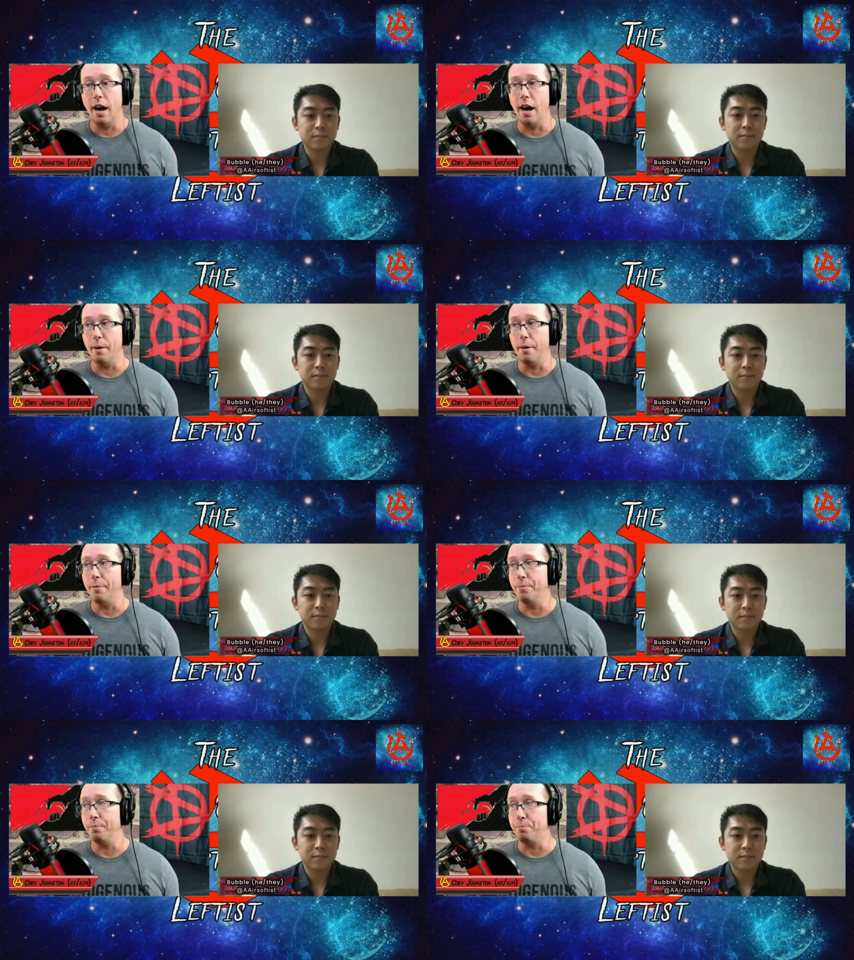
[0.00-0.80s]
Speaker 1: Uh,
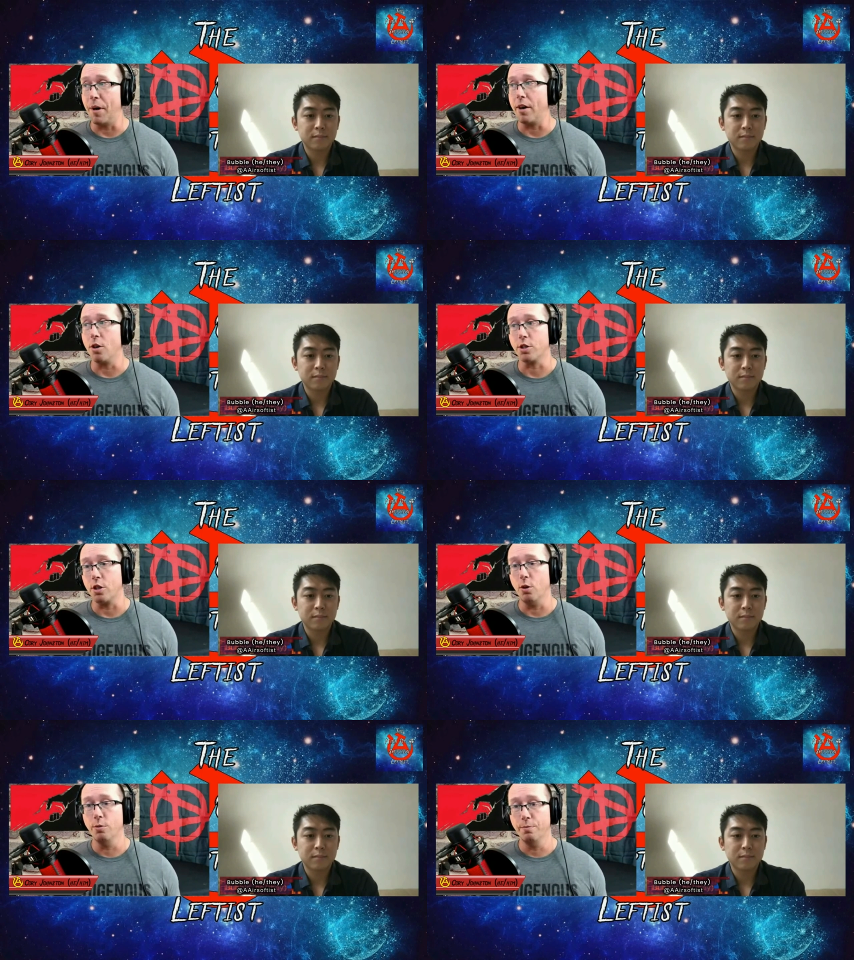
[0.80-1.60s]
but
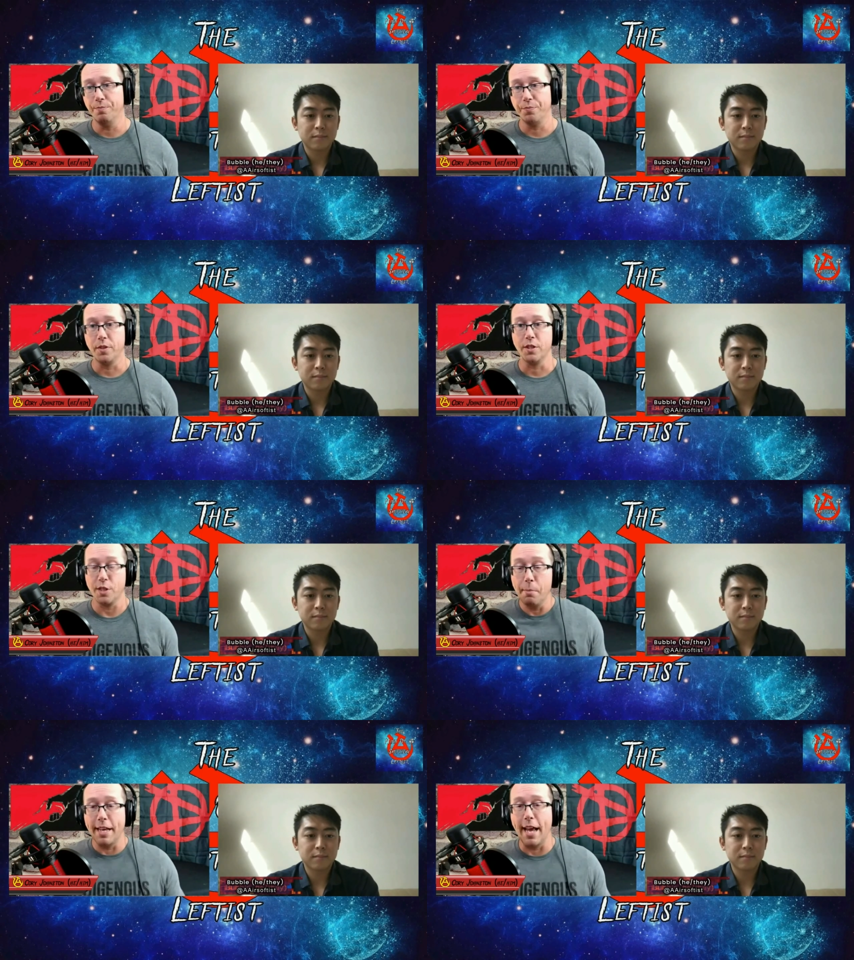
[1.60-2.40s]
also,
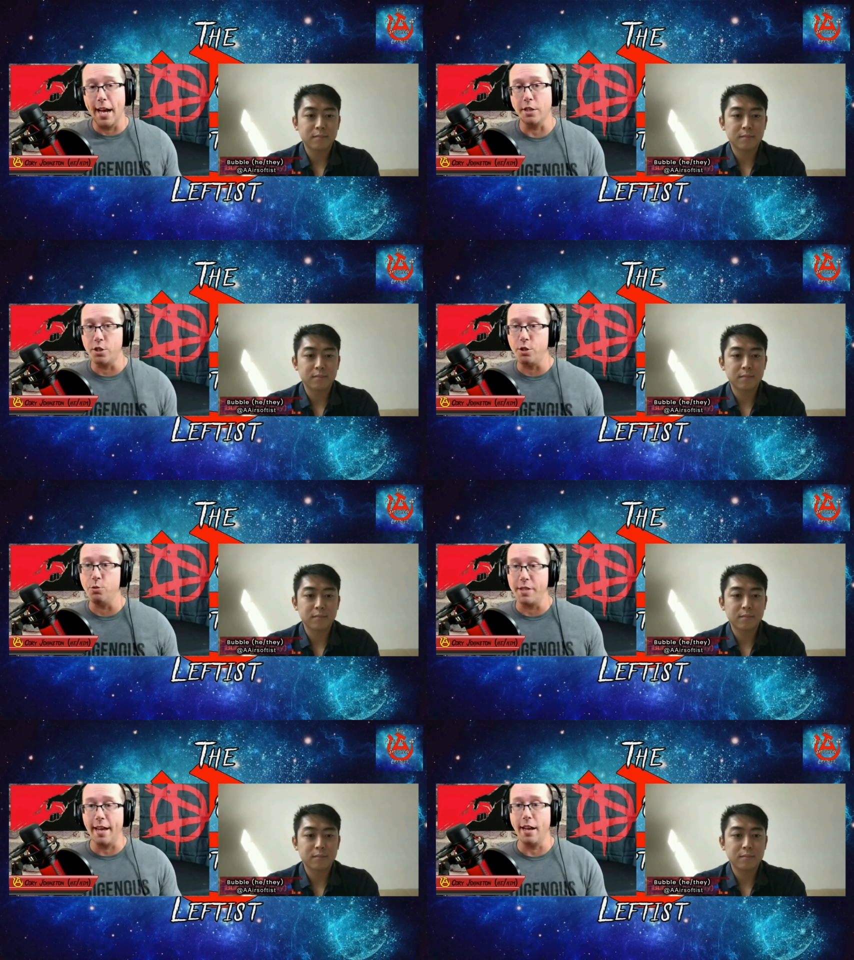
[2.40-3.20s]
somebody has
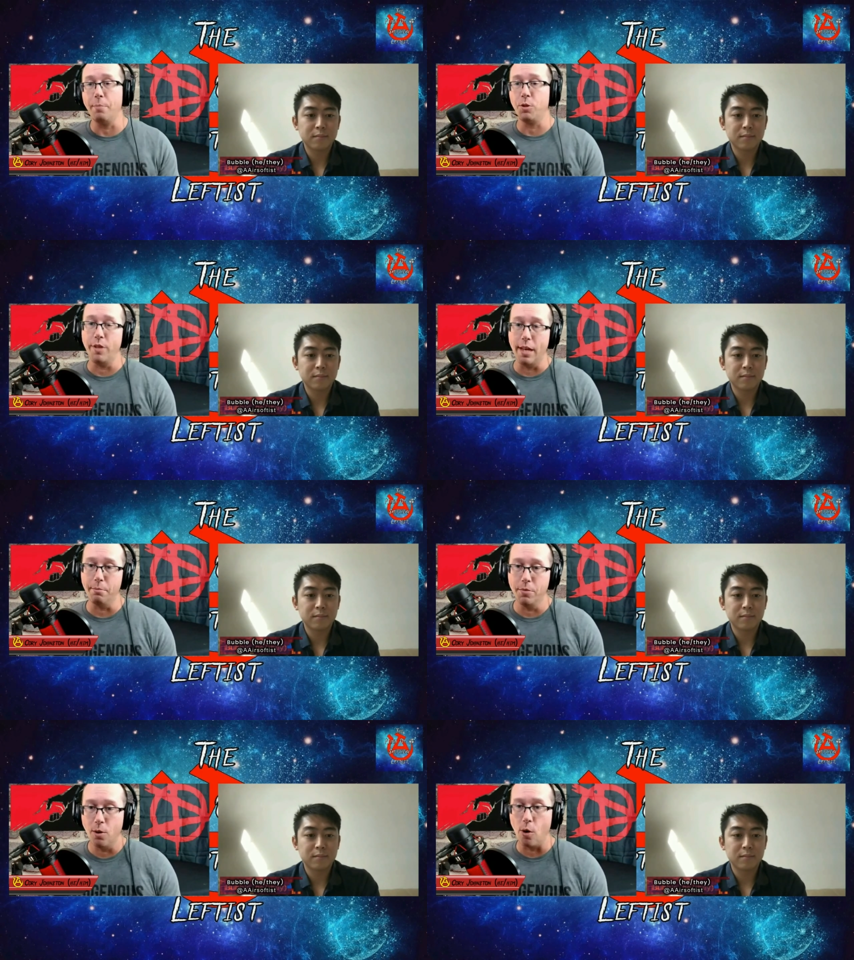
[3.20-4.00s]
to stand up to
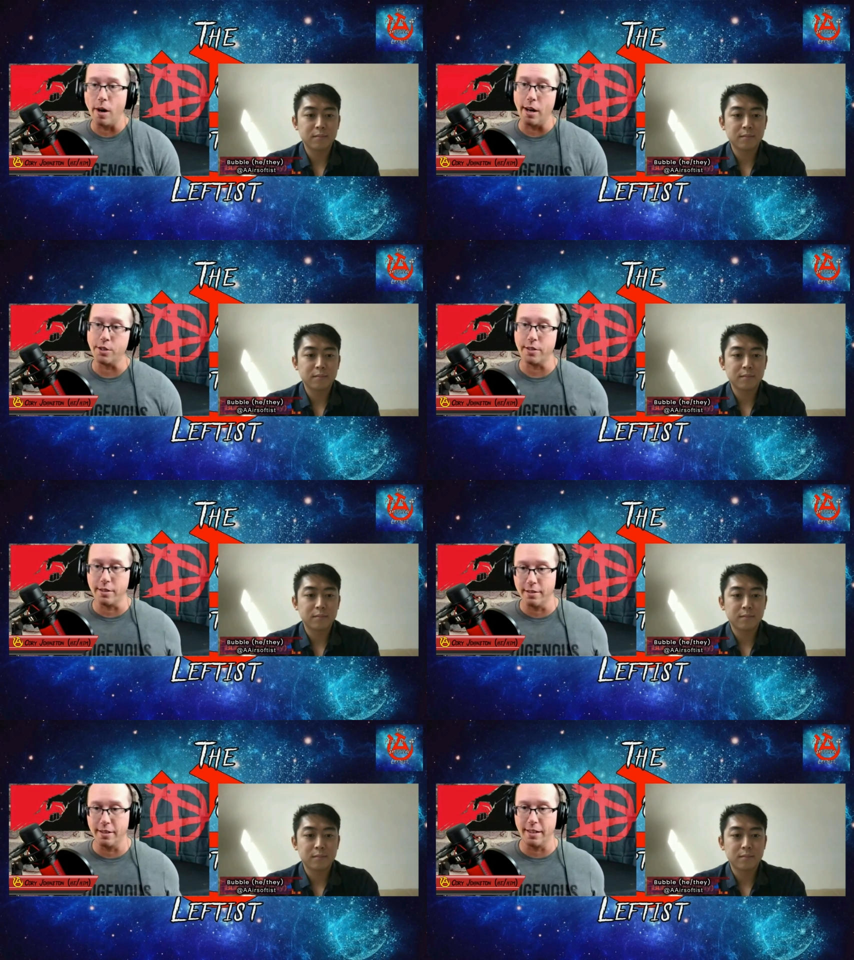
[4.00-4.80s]
them, or
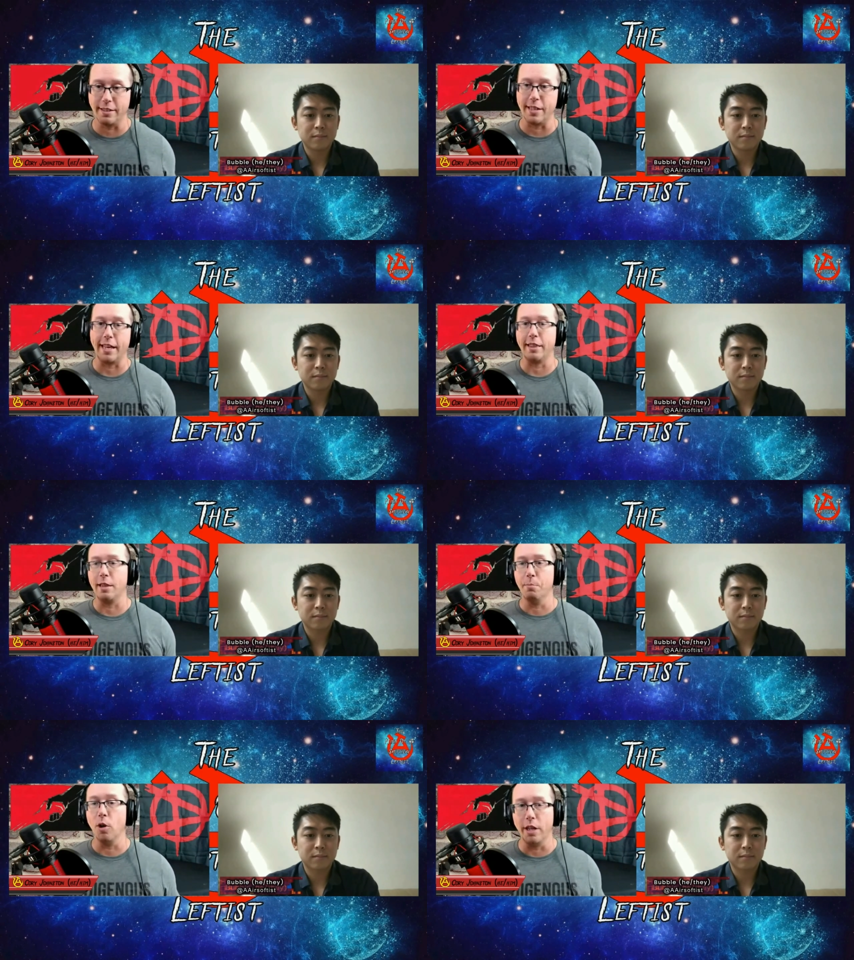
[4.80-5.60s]
else it's
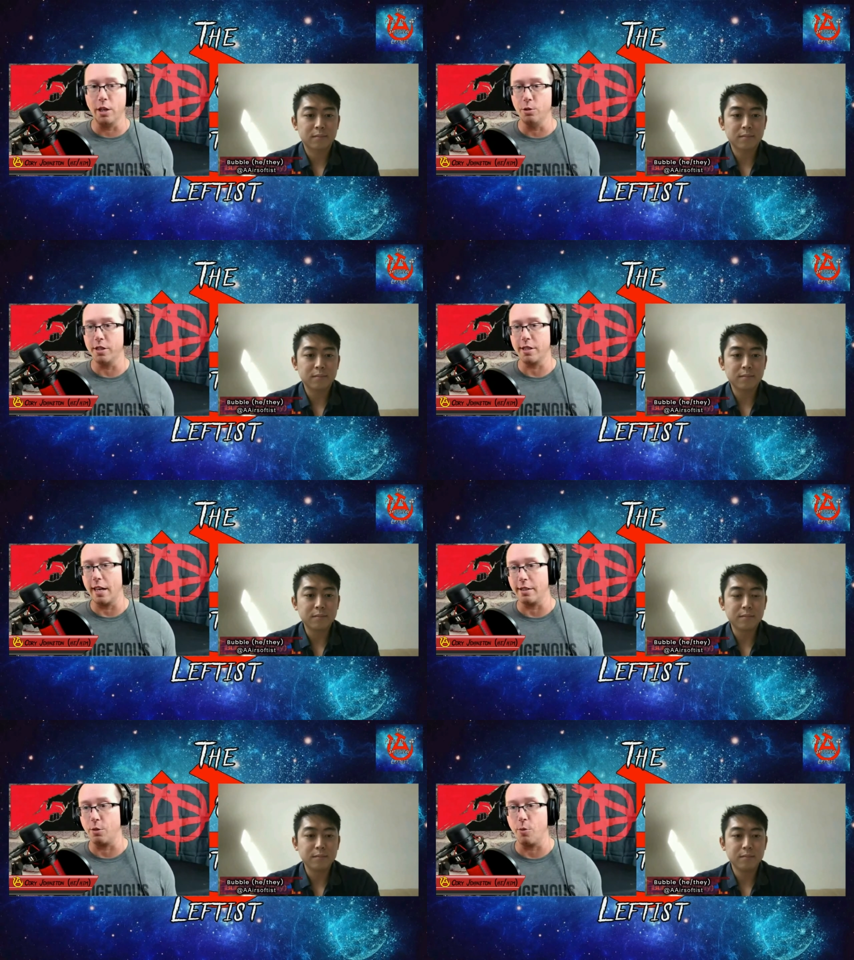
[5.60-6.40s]
like the bully who
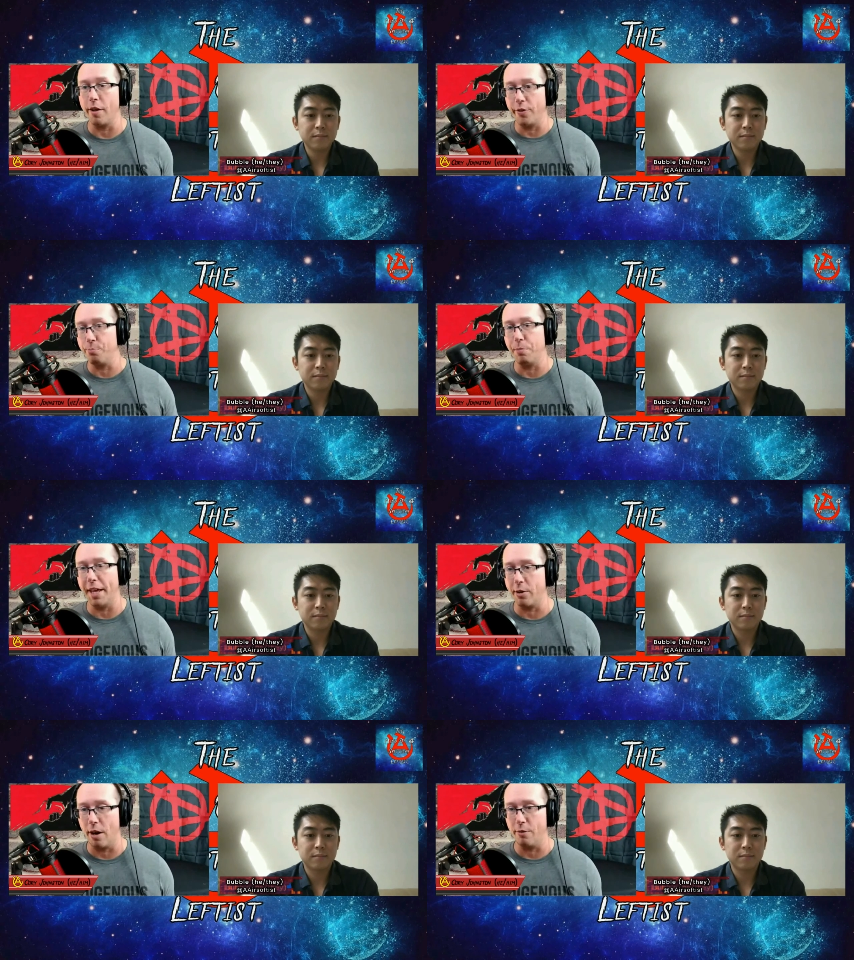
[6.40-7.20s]
just gets to run the
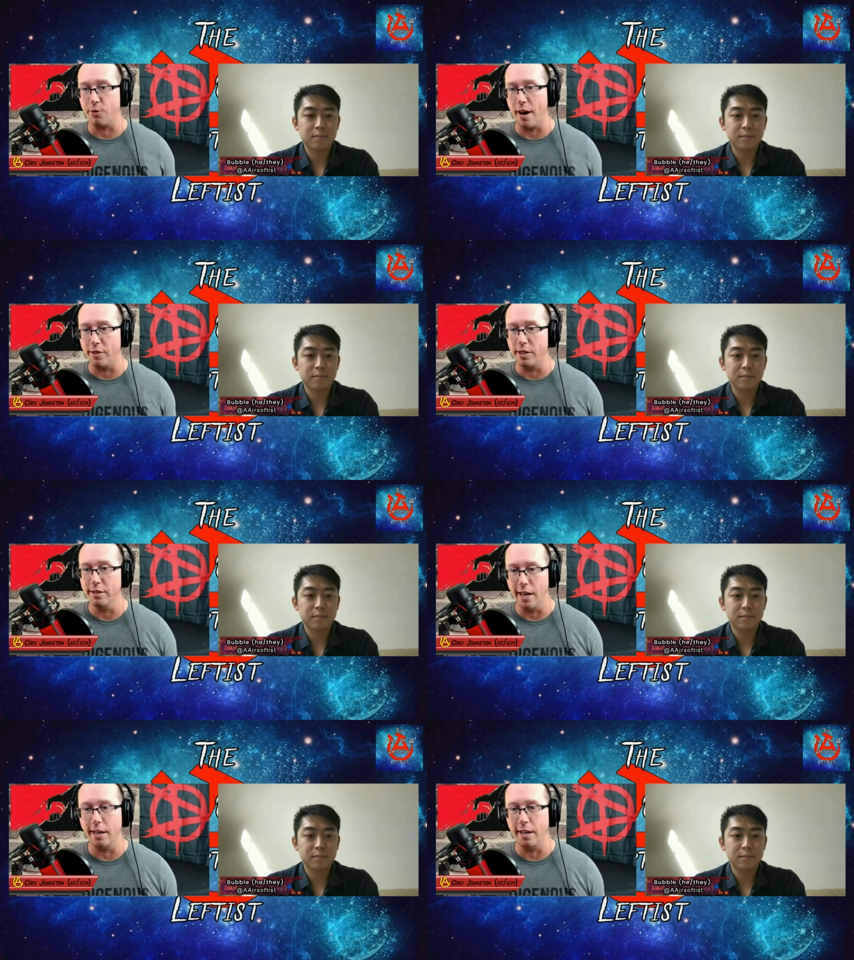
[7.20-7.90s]
playground forever,